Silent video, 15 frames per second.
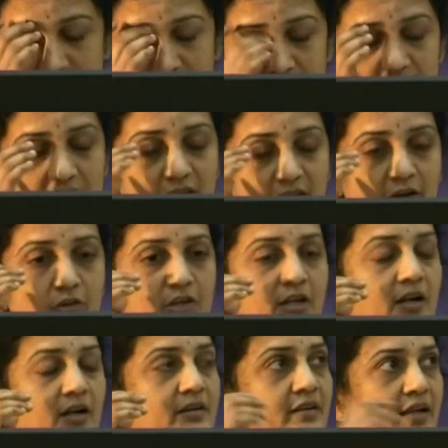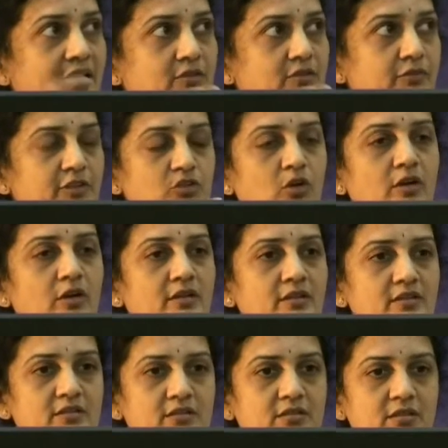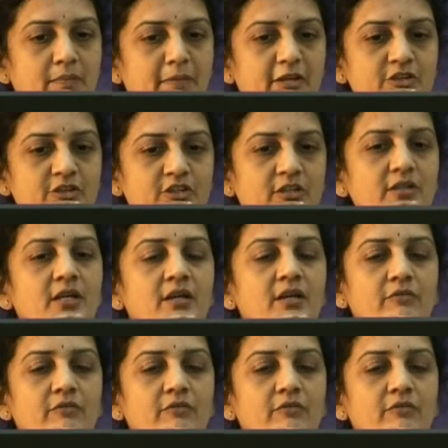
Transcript: the carotid artery as we saw in this patient,